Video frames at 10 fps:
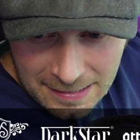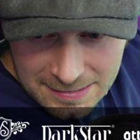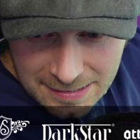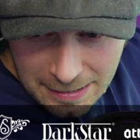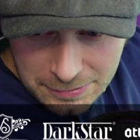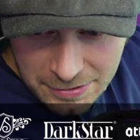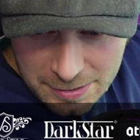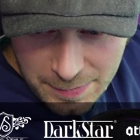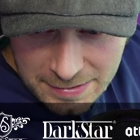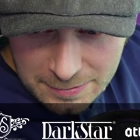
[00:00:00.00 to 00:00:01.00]
So how did I
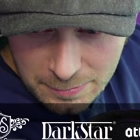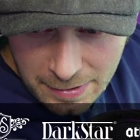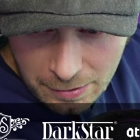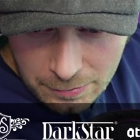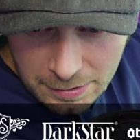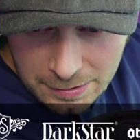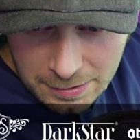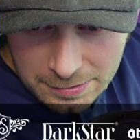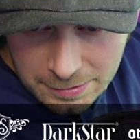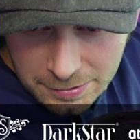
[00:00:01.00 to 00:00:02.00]
speak to him? I don't know